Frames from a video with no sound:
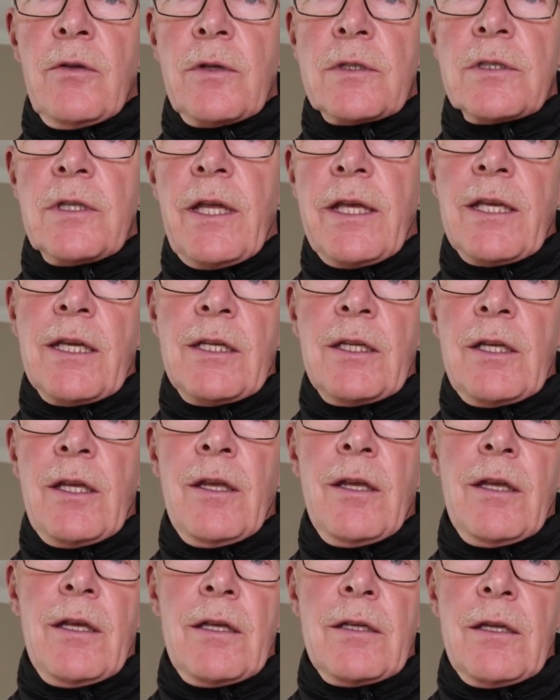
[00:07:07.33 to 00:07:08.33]
looks like
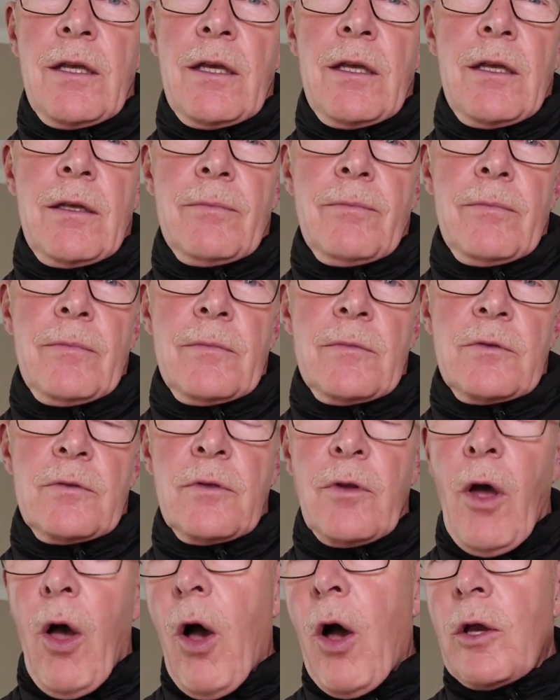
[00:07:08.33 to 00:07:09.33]
an
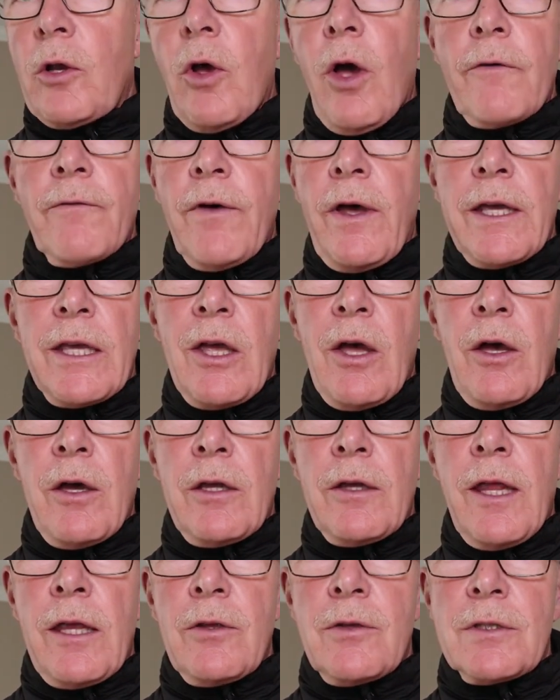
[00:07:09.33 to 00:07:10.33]
on-off
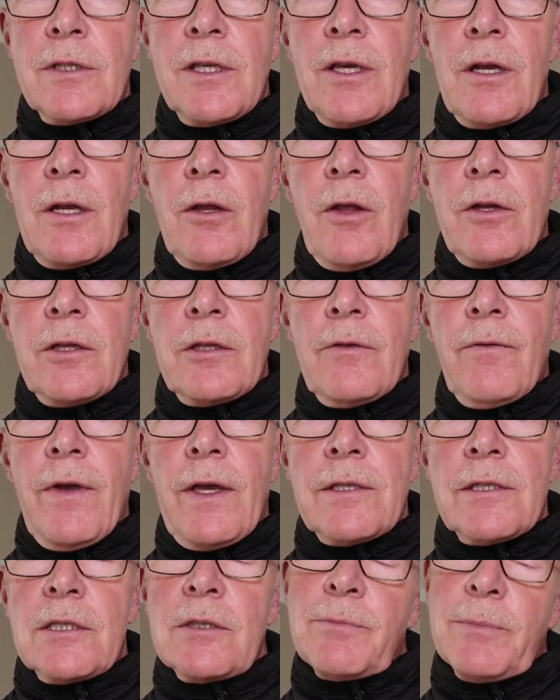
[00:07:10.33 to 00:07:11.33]
icon that you see on a lot of
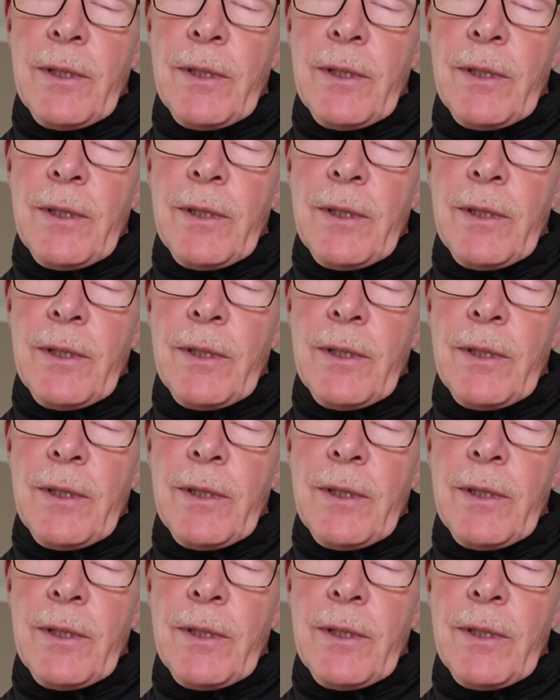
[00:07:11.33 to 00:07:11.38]
devices,